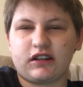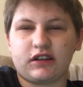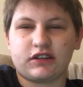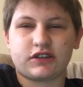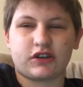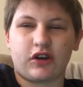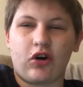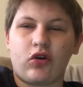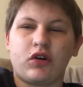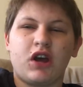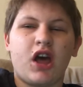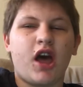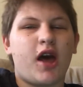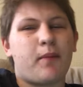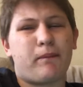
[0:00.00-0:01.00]
So,
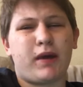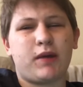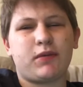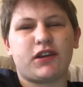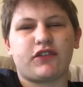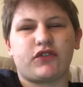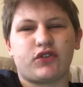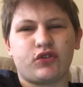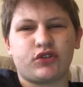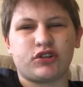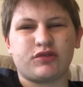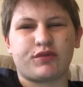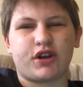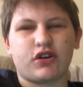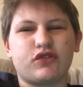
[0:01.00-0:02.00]
maybe if
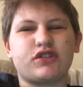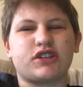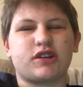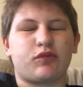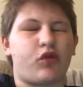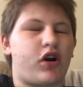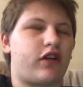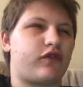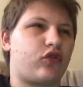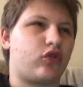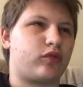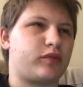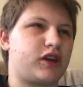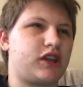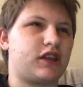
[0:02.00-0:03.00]
YouTube goes somewhere
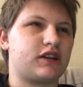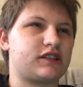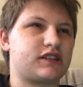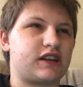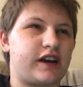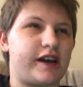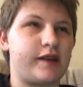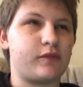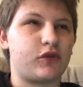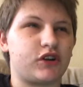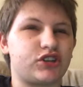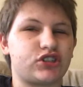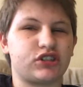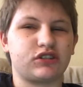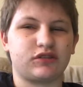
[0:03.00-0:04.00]
for me this time,
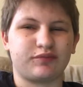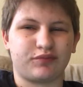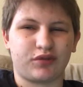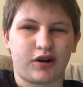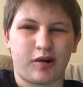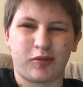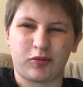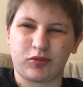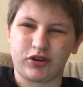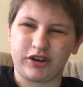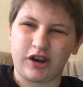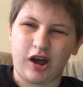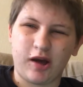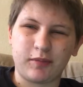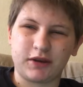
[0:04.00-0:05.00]
which probably
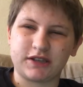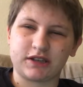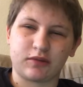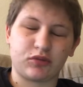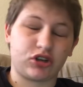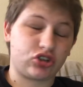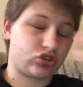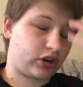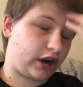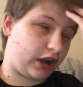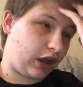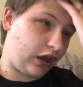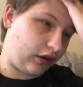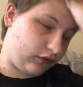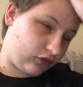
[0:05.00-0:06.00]
not because I've been
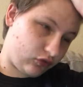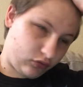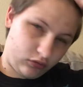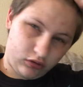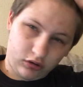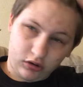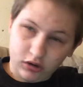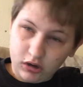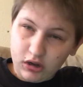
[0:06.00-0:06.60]
trying for